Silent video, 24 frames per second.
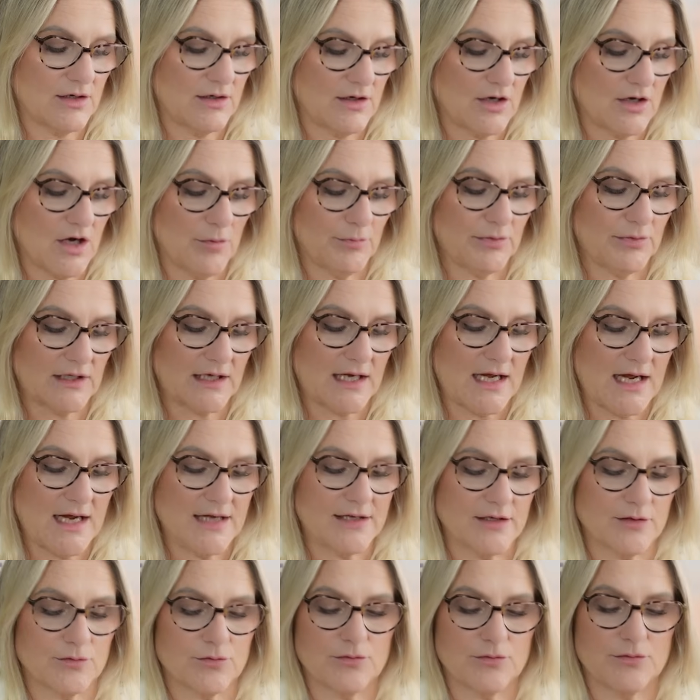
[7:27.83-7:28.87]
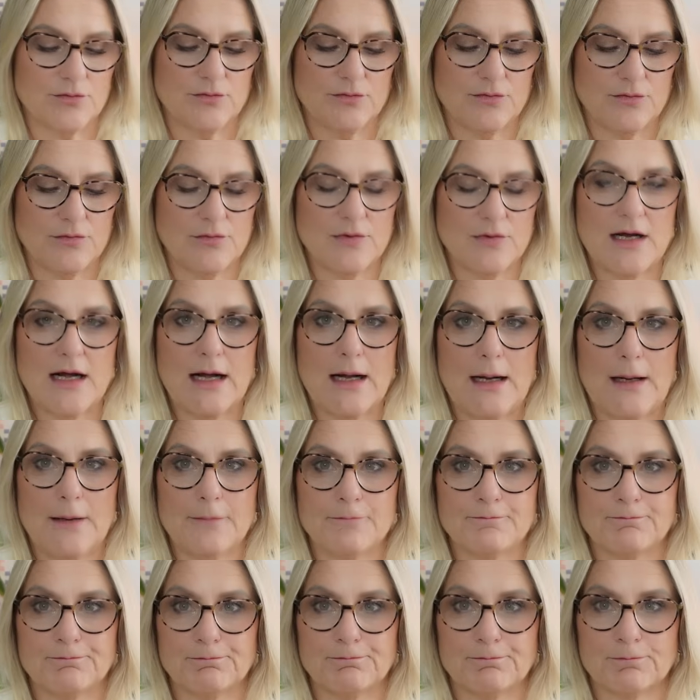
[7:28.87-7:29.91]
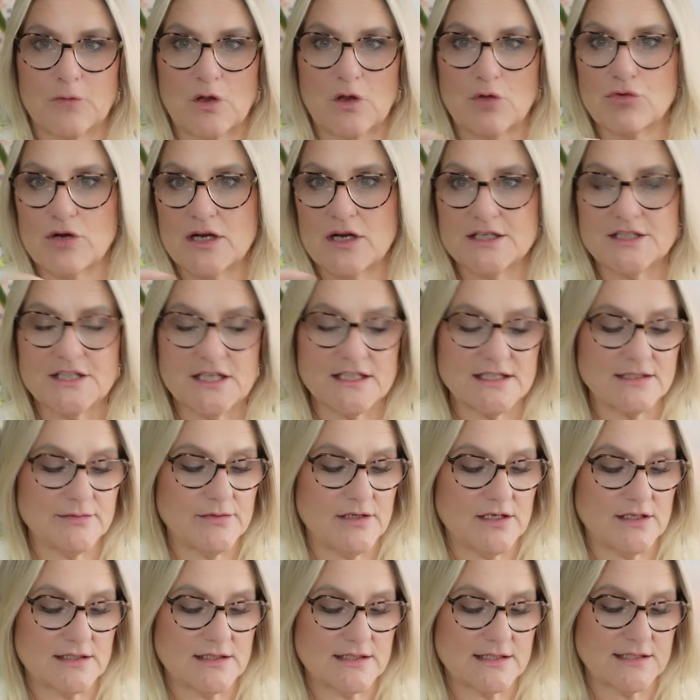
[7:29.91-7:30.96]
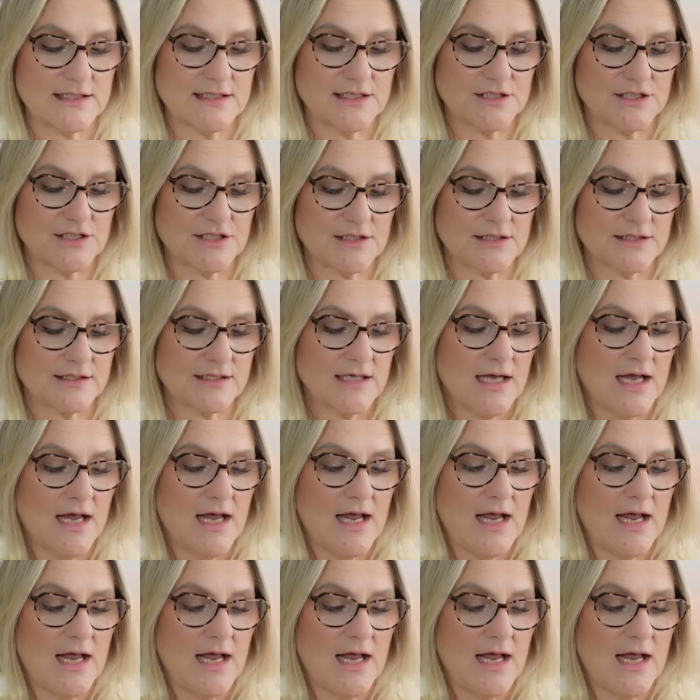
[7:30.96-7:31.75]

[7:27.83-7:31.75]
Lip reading: complicated readjustment of the stitches.